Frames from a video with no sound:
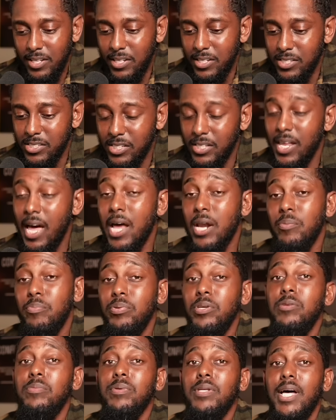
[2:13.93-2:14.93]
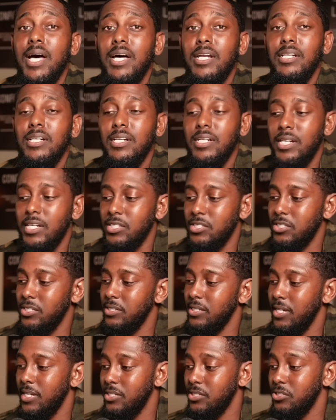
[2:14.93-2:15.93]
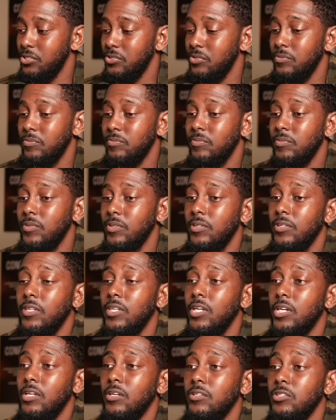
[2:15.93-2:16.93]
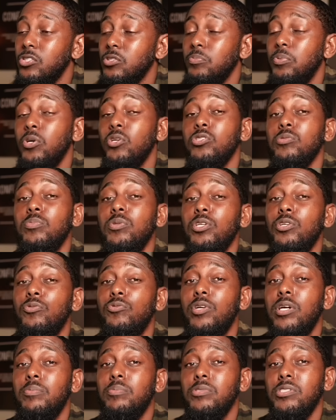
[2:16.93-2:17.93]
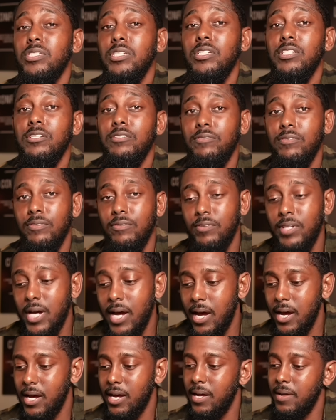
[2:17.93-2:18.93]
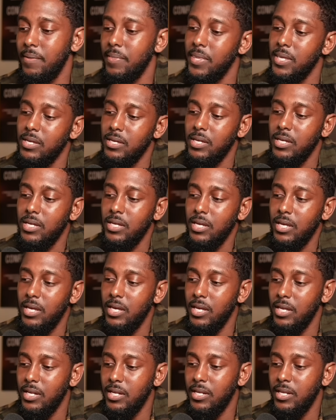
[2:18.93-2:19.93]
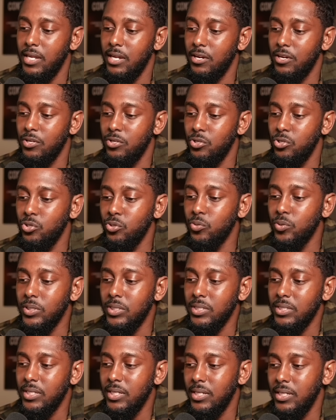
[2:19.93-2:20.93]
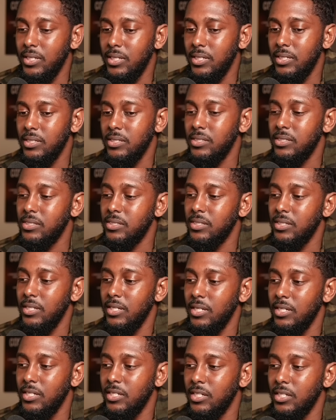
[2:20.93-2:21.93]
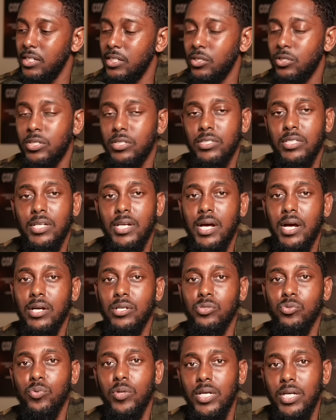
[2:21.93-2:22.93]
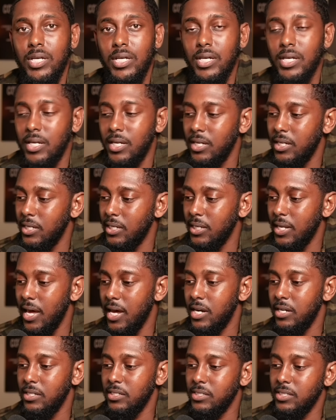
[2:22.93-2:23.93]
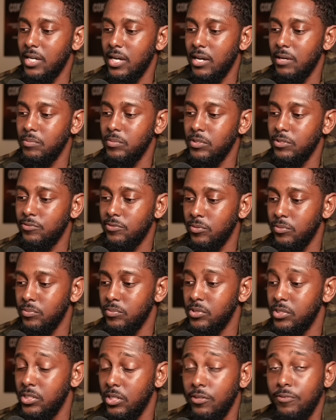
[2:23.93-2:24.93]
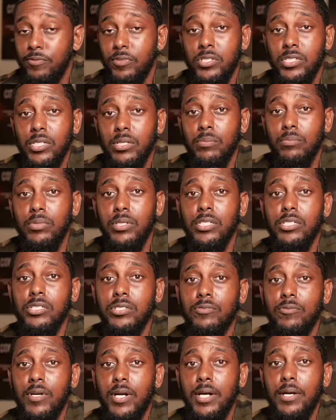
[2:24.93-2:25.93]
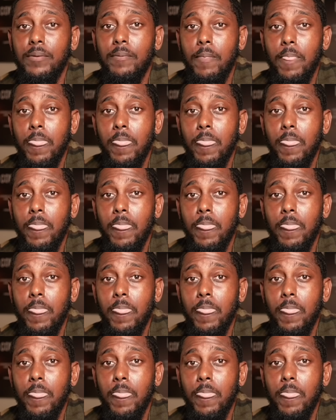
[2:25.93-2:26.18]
It's a lot of people out there that's supposed to be a representative of God, and they're doing things in an unorthodox way, and a lot of the time it's from selfish ambition, right?